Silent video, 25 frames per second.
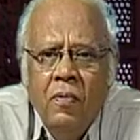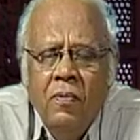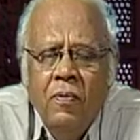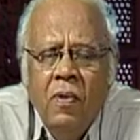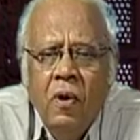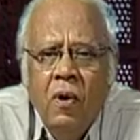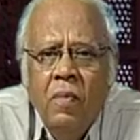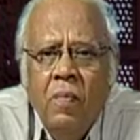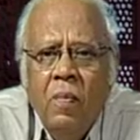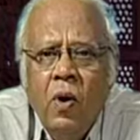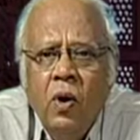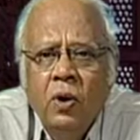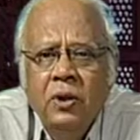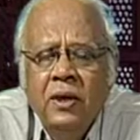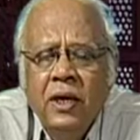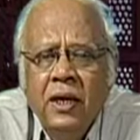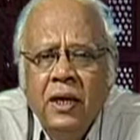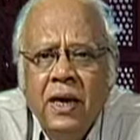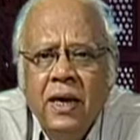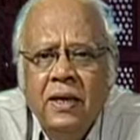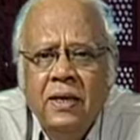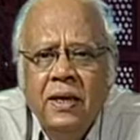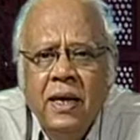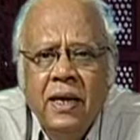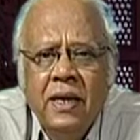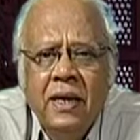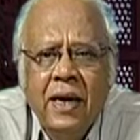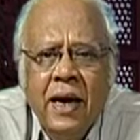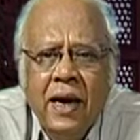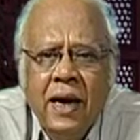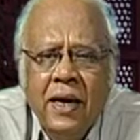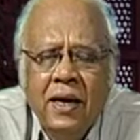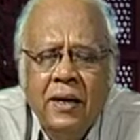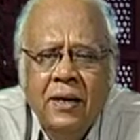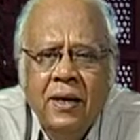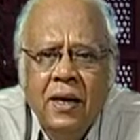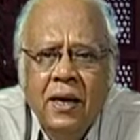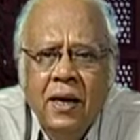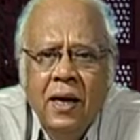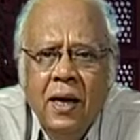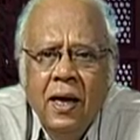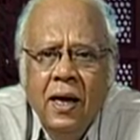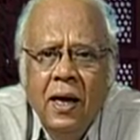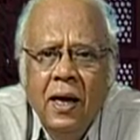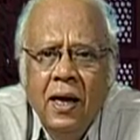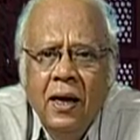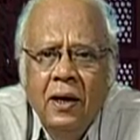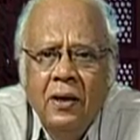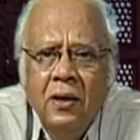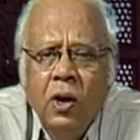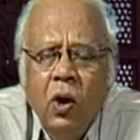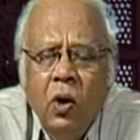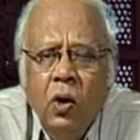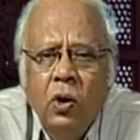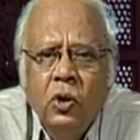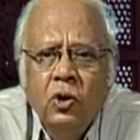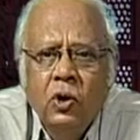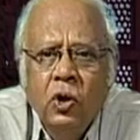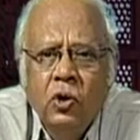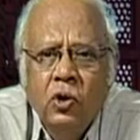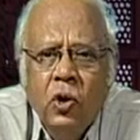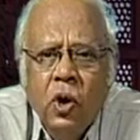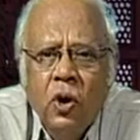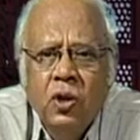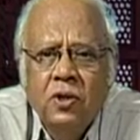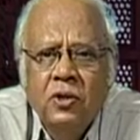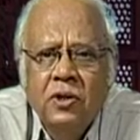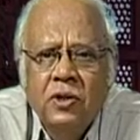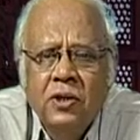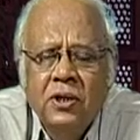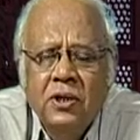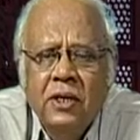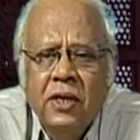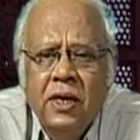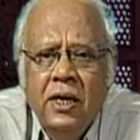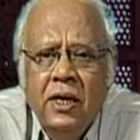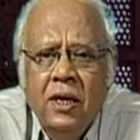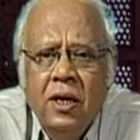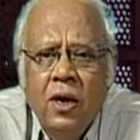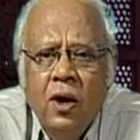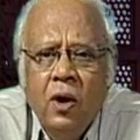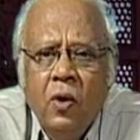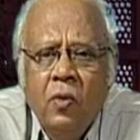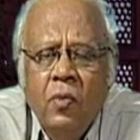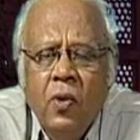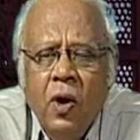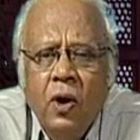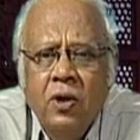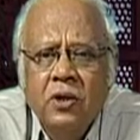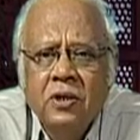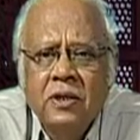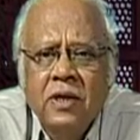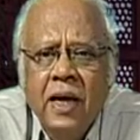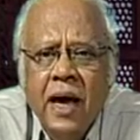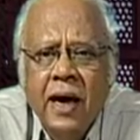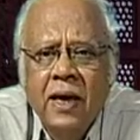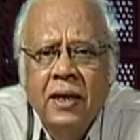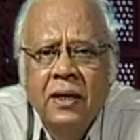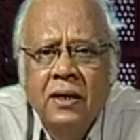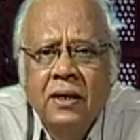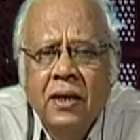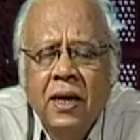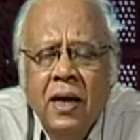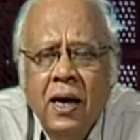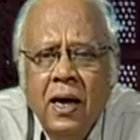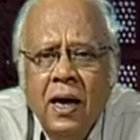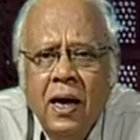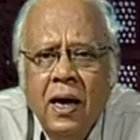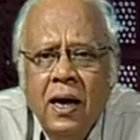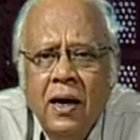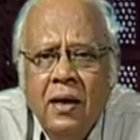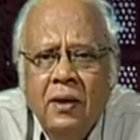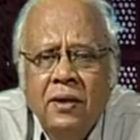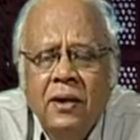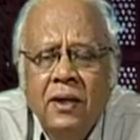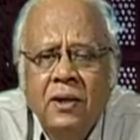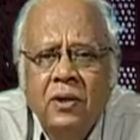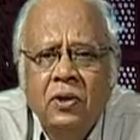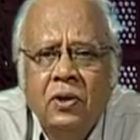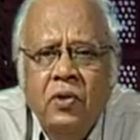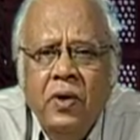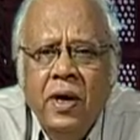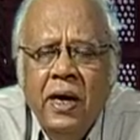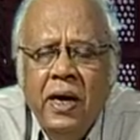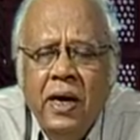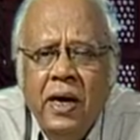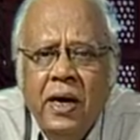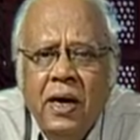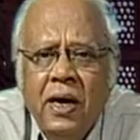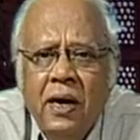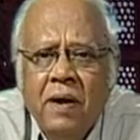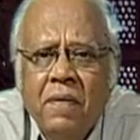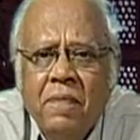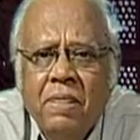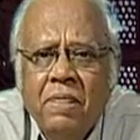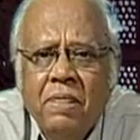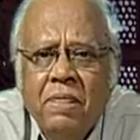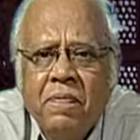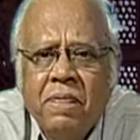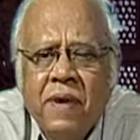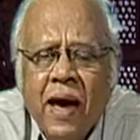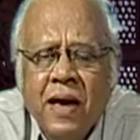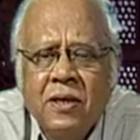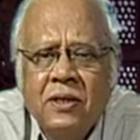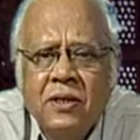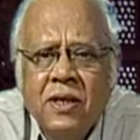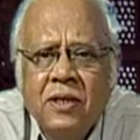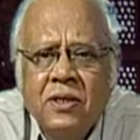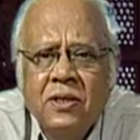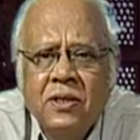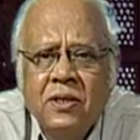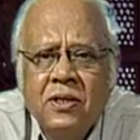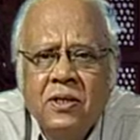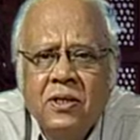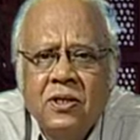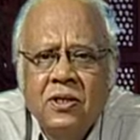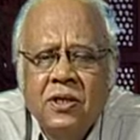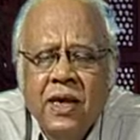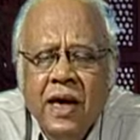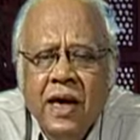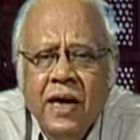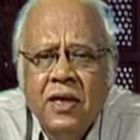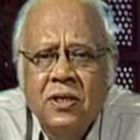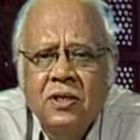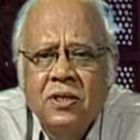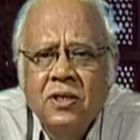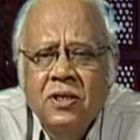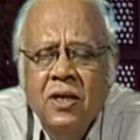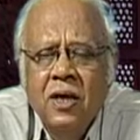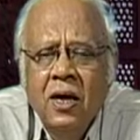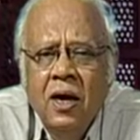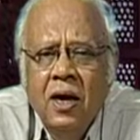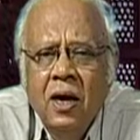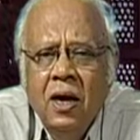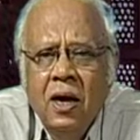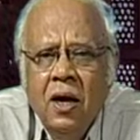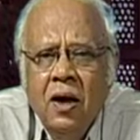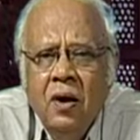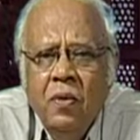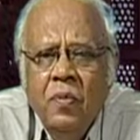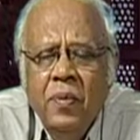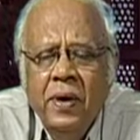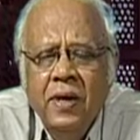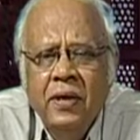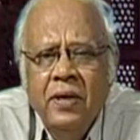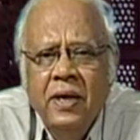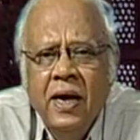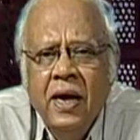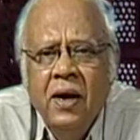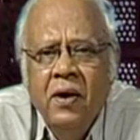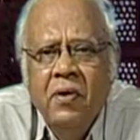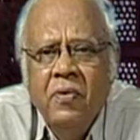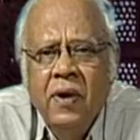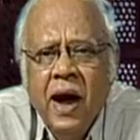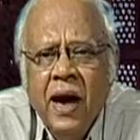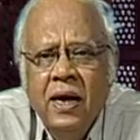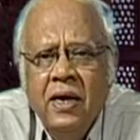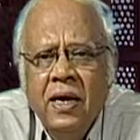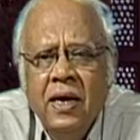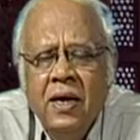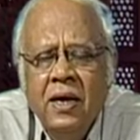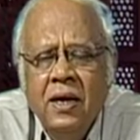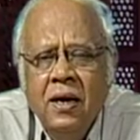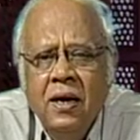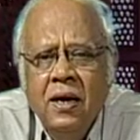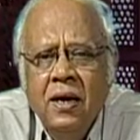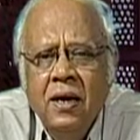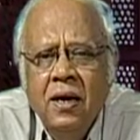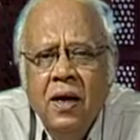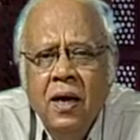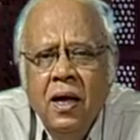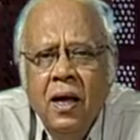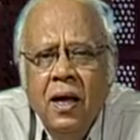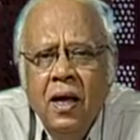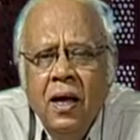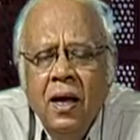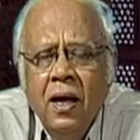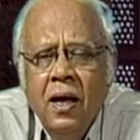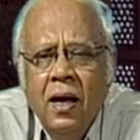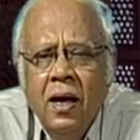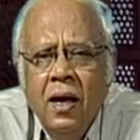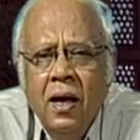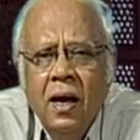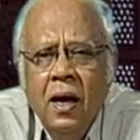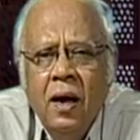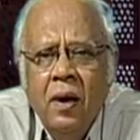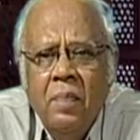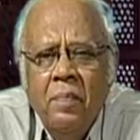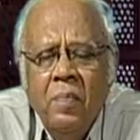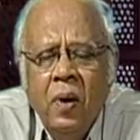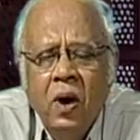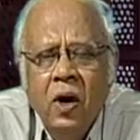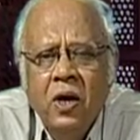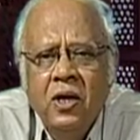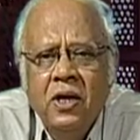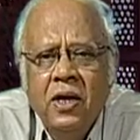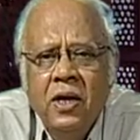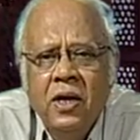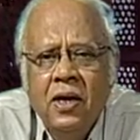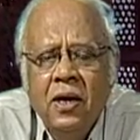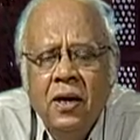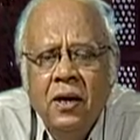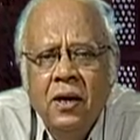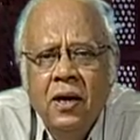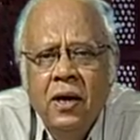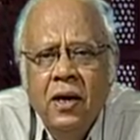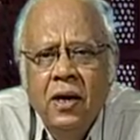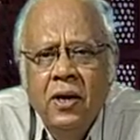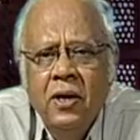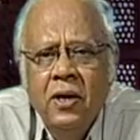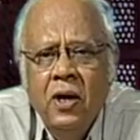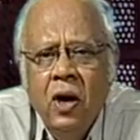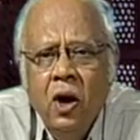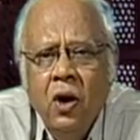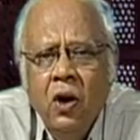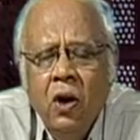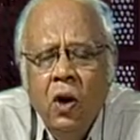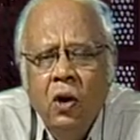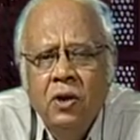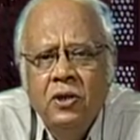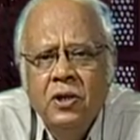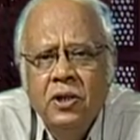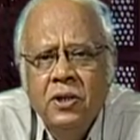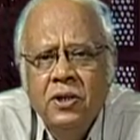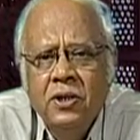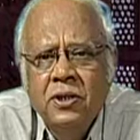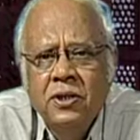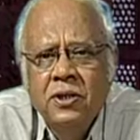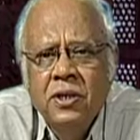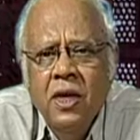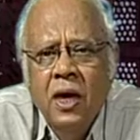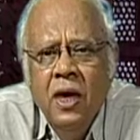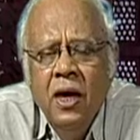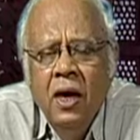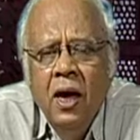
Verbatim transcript: For more than a decade, the orthodoxy was that the three fascist states with their radical uh, political ideologies